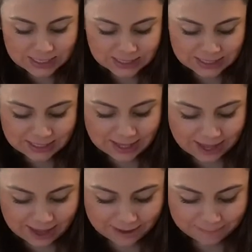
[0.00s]
See
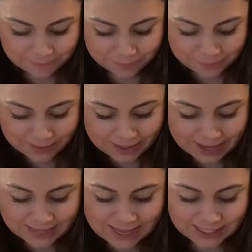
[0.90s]
that?
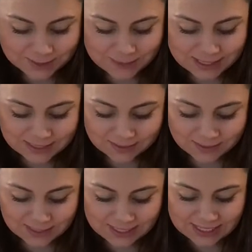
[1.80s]
And that's because
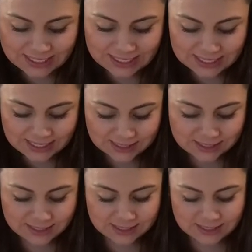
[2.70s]
of the
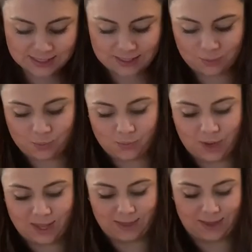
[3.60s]
yeast
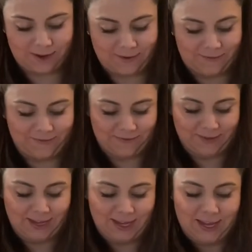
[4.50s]
right
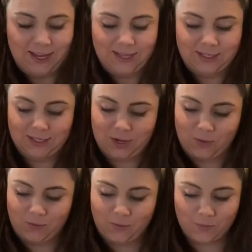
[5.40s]
there.
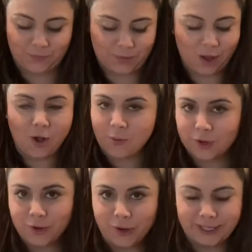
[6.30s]
So all
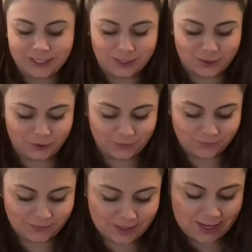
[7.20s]
we're going to do
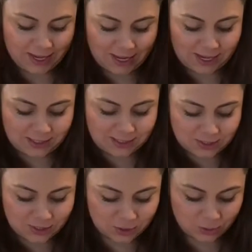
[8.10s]
is
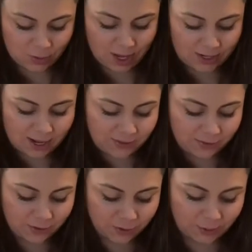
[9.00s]
do
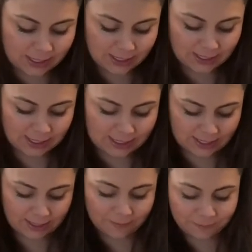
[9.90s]
another quick kneading.